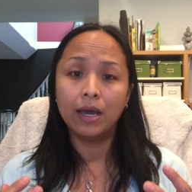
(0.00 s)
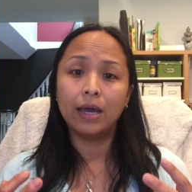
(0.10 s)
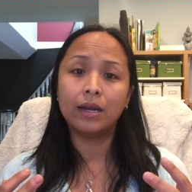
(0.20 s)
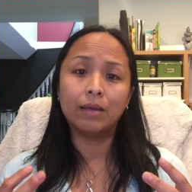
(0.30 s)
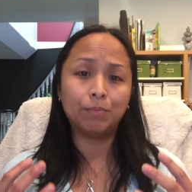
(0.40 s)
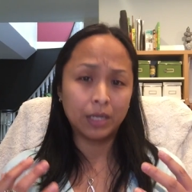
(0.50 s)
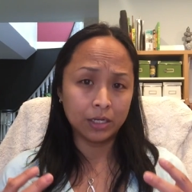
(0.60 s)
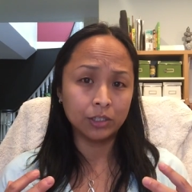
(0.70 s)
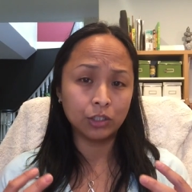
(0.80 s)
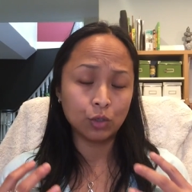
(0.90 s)
And then
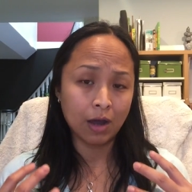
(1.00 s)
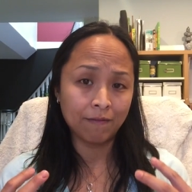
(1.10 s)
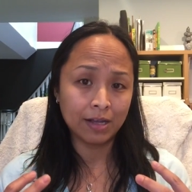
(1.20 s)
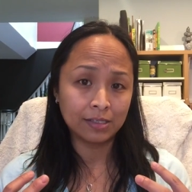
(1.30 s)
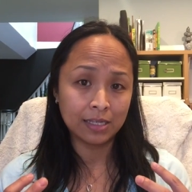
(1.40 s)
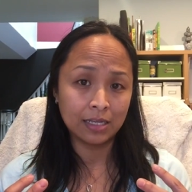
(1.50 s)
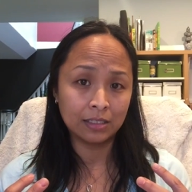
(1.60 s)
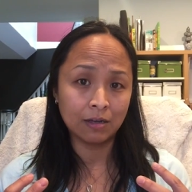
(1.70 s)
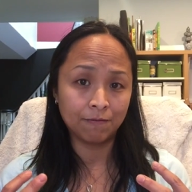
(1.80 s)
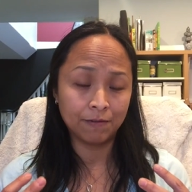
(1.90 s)
because you have that
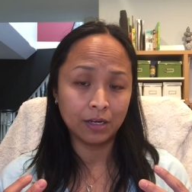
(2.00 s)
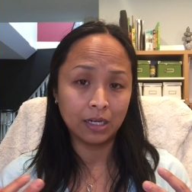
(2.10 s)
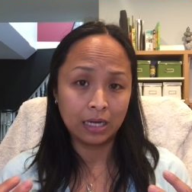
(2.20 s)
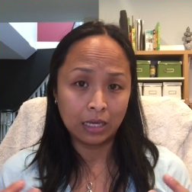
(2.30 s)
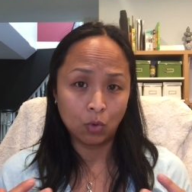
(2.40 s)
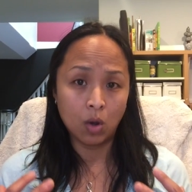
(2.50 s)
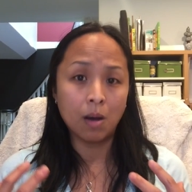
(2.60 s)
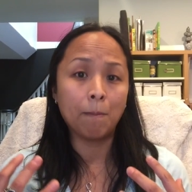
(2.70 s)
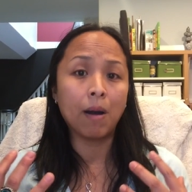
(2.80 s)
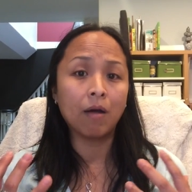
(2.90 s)
sense of feeling that you are
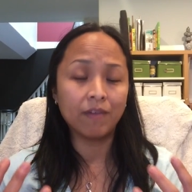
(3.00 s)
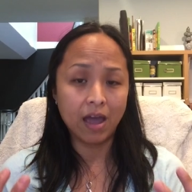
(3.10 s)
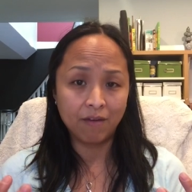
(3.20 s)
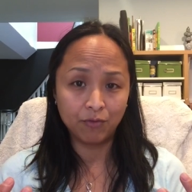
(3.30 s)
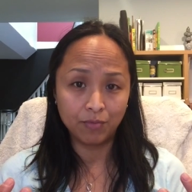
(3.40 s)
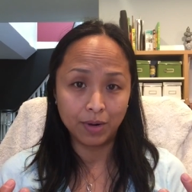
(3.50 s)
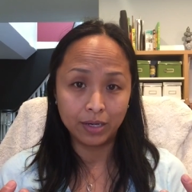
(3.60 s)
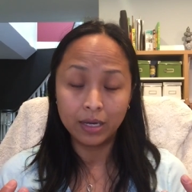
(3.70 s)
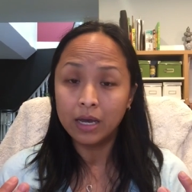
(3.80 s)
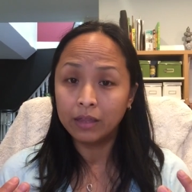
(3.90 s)
above
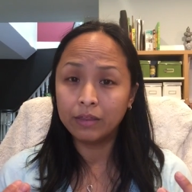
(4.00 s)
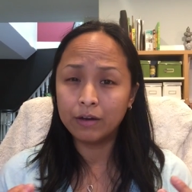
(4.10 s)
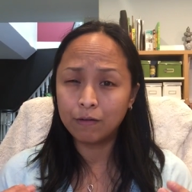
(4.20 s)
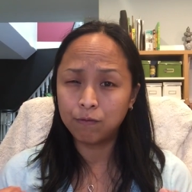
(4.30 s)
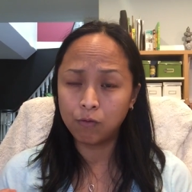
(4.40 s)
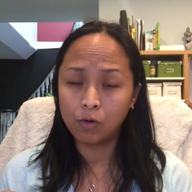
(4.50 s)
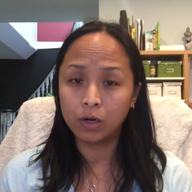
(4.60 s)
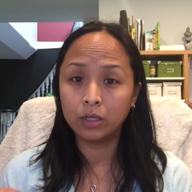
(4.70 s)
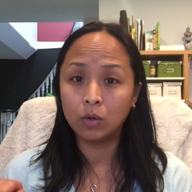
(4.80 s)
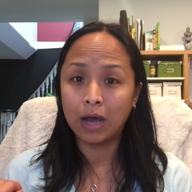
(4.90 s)
everybody,
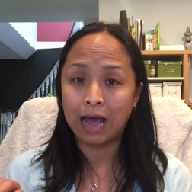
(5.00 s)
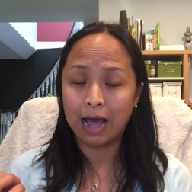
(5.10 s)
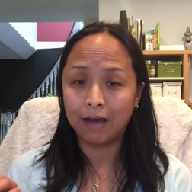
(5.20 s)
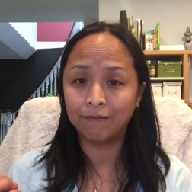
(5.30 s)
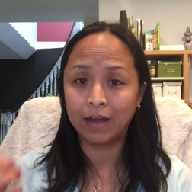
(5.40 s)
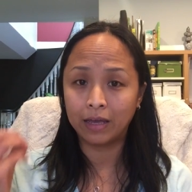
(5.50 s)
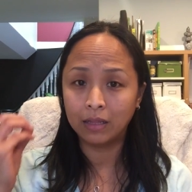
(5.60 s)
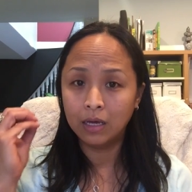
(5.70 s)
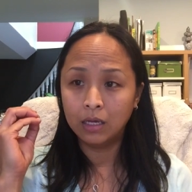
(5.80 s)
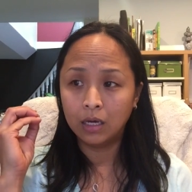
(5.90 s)
therefore you have that
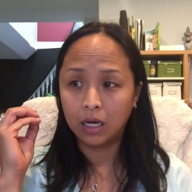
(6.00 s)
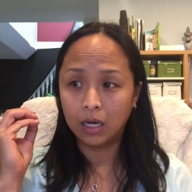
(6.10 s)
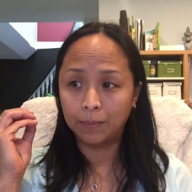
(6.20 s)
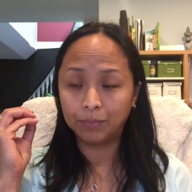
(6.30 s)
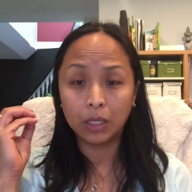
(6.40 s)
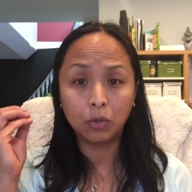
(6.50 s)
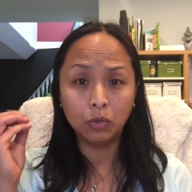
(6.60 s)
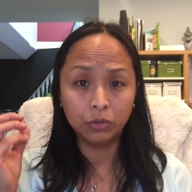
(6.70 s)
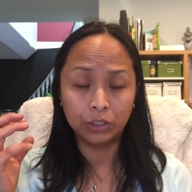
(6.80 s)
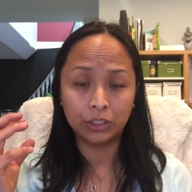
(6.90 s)

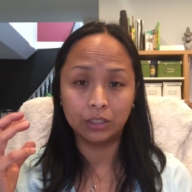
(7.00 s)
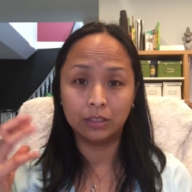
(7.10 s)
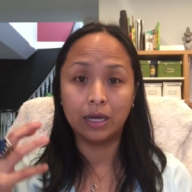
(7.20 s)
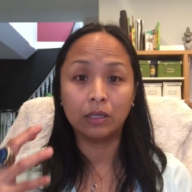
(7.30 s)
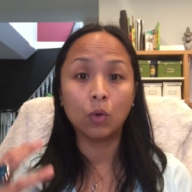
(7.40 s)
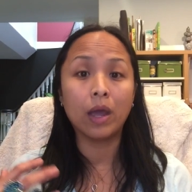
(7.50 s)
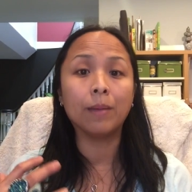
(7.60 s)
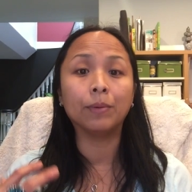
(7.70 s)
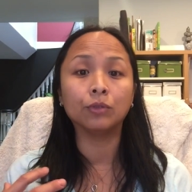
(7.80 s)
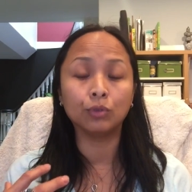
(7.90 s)
illusion that you're
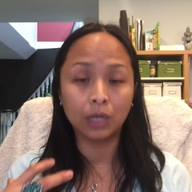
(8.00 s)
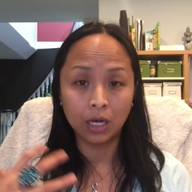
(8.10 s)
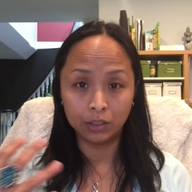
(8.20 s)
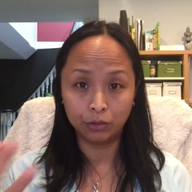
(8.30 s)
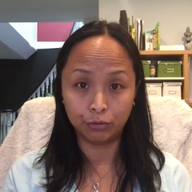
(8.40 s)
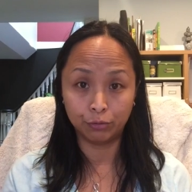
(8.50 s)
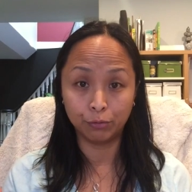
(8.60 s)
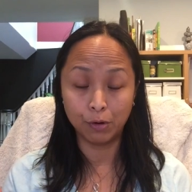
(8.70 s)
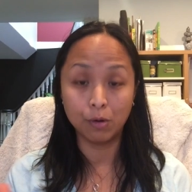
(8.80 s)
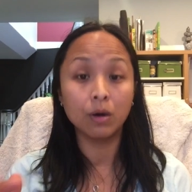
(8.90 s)
able to
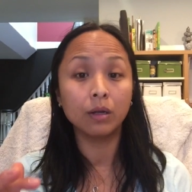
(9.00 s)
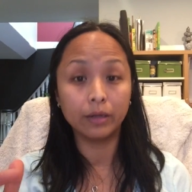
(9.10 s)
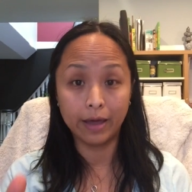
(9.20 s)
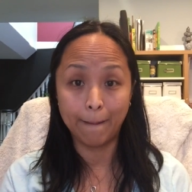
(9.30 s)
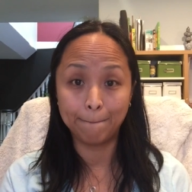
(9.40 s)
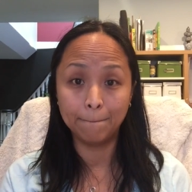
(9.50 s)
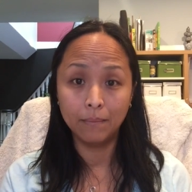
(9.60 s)
control them.